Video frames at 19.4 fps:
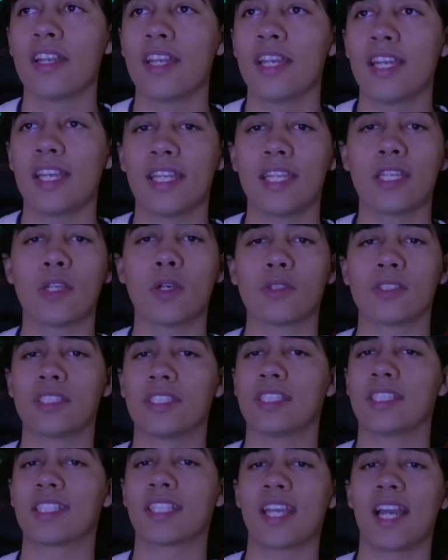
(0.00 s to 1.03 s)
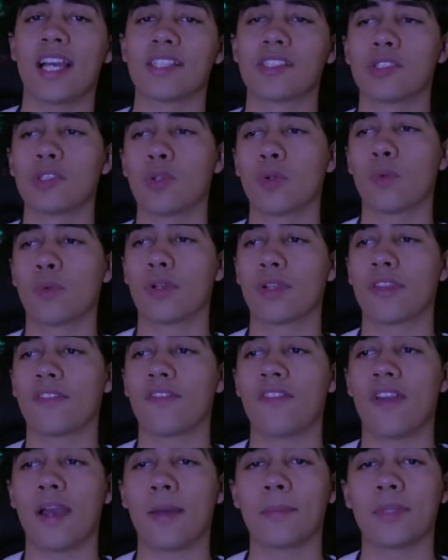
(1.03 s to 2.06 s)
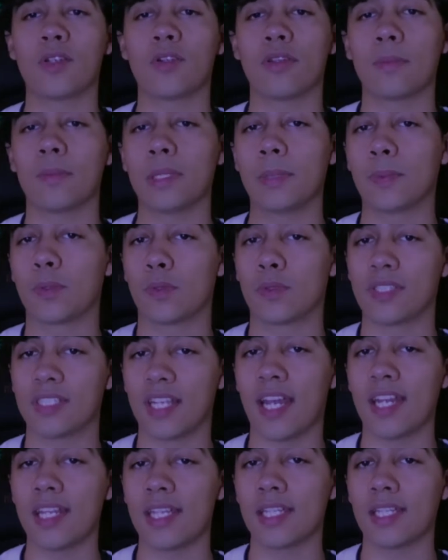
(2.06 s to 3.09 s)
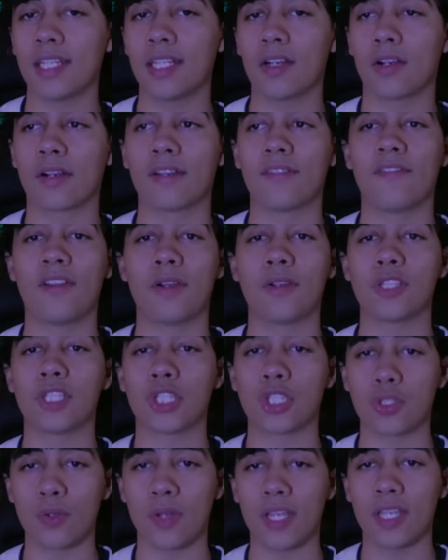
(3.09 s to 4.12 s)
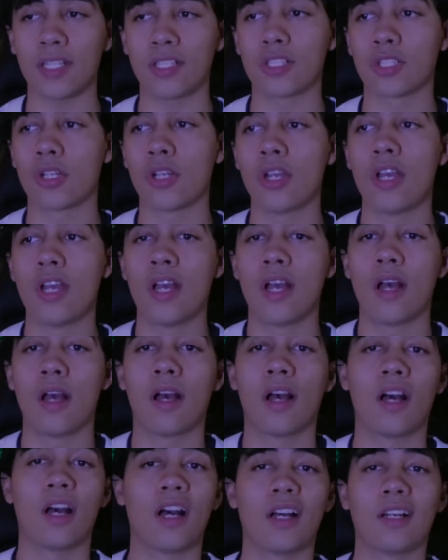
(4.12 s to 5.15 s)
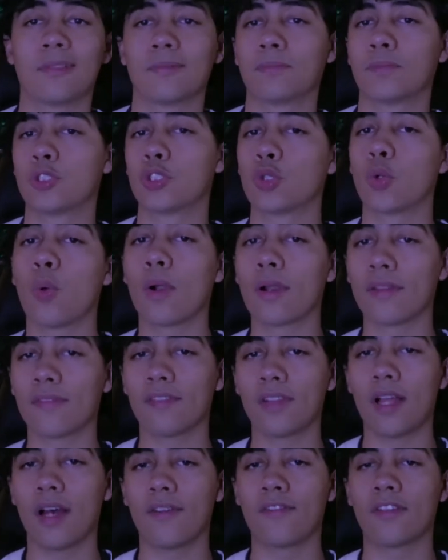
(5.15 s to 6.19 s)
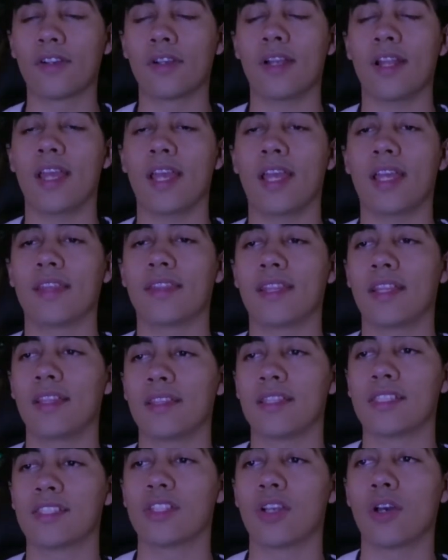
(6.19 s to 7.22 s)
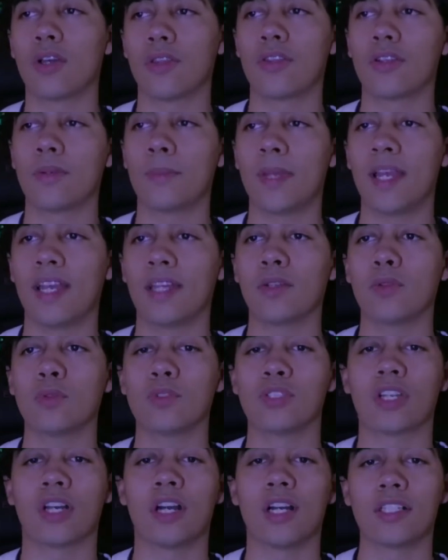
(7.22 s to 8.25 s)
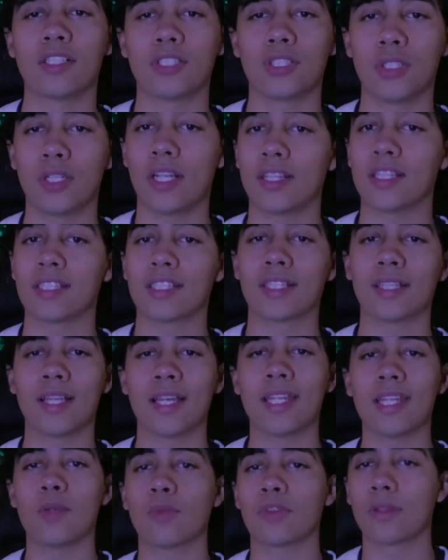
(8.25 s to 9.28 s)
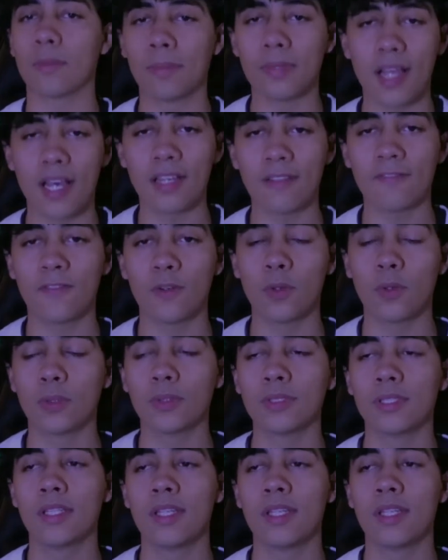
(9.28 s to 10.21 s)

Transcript: He goes to this castle where the family or the people residing in it are very strange, sort of lover, and then this other man who's a hunter, and this lady with a blindfold.